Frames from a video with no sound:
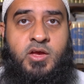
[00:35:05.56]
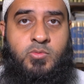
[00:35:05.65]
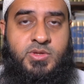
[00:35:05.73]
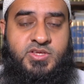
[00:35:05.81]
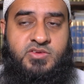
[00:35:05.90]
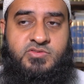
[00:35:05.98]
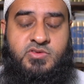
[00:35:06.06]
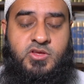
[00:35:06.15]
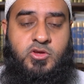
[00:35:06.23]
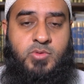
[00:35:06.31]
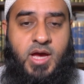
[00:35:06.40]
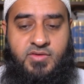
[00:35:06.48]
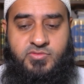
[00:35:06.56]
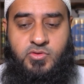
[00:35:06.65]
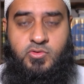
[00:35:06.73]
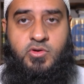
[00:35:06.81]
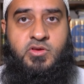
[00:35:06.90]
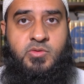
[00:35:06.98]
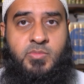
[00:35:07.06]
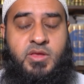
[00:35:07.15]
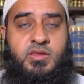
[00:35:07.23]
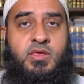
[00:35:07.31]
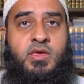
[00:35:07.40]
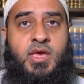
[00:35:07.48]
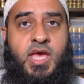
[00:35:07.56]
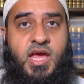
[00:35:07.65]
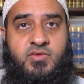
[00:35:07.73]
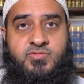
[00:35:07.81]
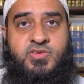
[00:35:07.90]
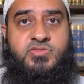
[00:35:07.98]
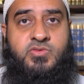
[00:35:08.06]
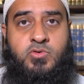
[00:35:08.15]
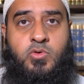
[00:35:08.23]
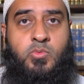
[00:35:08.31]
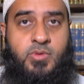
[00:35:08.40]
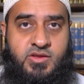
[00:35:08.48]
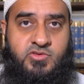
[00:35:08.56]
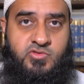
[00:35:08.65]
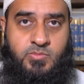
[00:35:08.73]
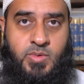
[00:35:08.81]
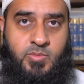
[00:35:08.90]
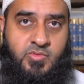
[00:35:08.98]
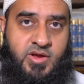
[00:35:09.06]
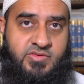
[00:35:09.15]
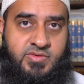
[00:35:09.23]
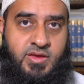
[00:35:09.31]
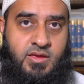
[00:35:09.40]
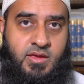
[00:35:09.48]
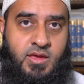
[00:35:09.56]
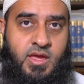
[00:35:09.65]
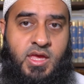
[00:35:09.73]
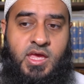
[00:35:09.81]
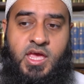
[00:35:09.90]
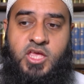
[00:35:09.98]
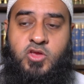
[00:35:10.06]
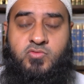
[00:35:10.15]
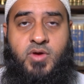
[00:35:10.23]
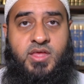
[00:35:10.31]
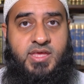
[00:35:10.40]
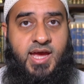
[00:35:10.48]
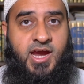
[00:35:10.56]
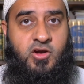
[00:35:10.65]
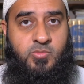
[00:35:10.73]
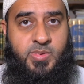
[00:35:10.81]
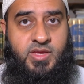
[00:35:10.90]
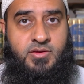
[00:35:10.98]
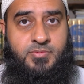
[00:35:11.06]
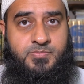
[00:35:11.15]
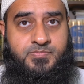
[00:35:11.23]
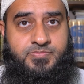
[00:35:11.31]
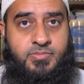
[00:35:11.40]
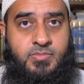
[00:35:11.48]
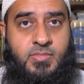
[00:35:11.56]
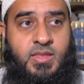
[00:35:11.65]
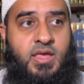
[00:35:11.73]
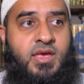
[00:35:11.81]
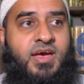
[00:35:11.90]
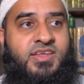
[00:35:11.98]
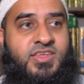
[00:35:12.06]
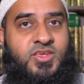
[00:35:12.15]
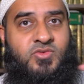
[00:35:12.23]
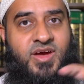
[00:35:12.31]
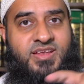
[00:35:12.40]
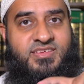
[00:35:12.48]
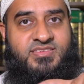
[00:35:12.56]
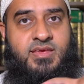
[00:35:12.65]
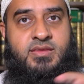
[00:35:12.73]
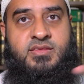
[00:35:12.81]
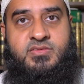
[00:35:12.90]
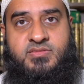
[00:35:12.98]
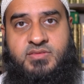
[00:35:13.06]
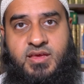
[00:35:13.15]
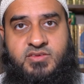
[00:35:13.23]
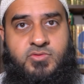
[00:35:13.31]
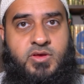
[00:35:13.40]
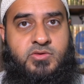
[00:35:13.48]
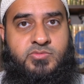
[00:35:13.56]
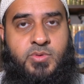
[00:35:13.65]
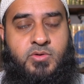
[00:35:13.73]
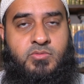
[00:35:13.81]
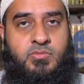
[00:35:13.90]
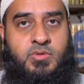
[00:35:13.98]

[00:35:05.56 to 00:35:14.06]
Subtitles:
which is you have to document every single word that you're memorizing. You write the Arabic, and then you write the sentence next to it as well.